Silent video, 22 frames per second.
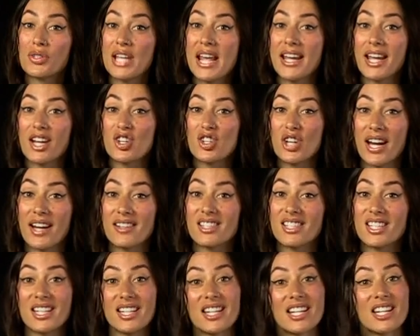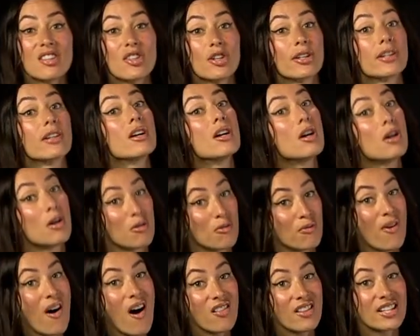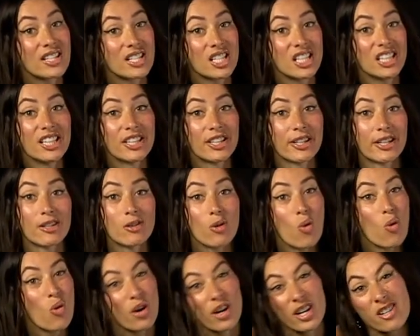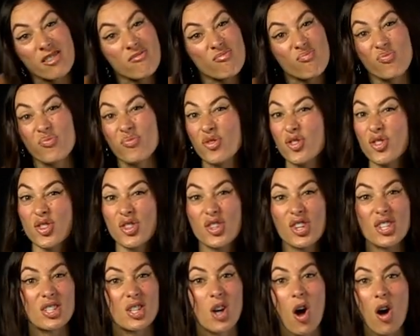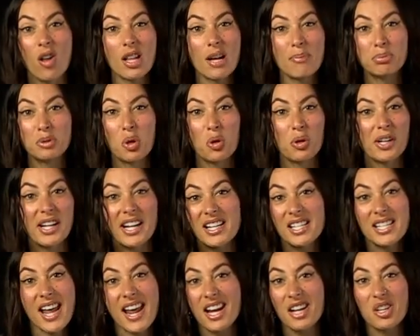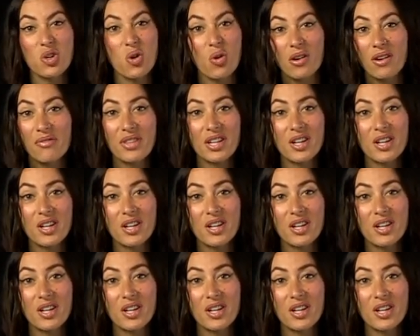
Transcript: take a chance to either volunteer or just call up Laurie and take a tour of